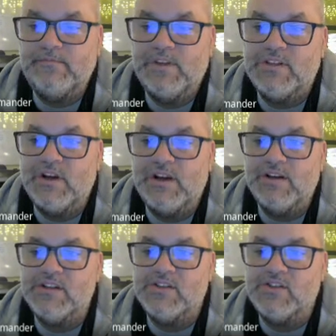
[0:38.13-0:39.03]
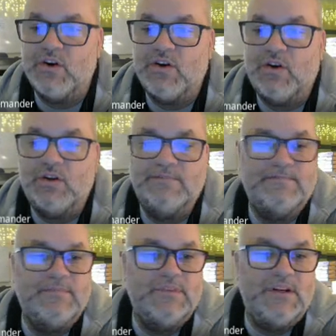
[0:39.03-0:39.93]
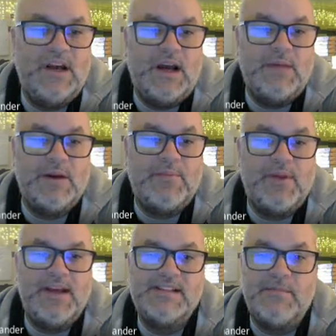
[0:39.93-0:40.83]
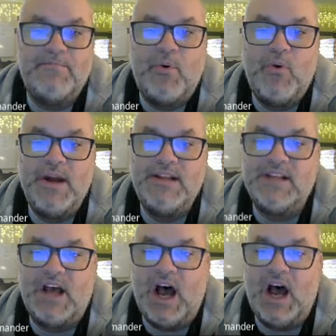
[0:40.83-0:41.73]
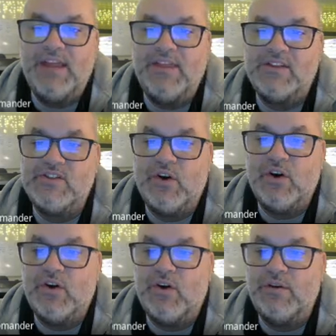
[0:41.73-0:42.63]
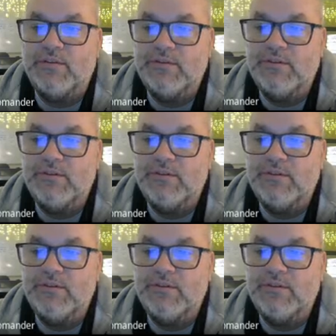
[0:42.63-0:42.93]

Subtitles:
So here's a circle. I'm going to place some points on the circle.